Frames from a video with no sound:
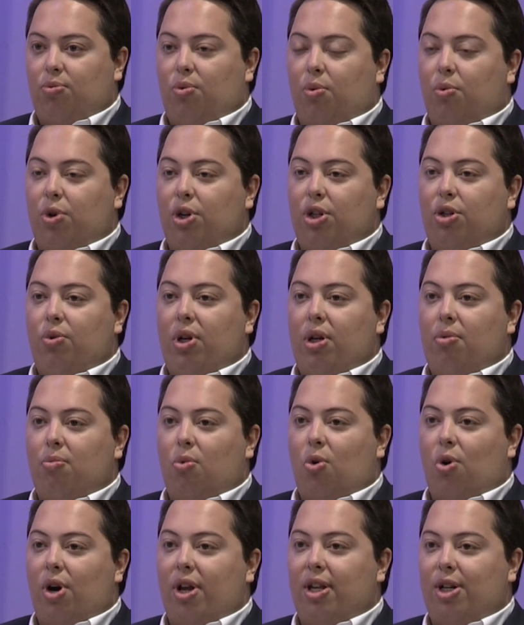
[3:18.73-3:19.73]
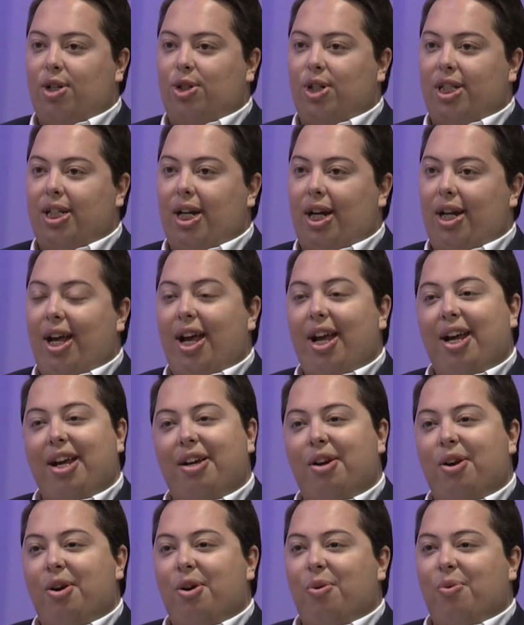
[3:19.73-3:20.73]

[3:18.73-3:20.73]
where we're doing more than just saying, hey,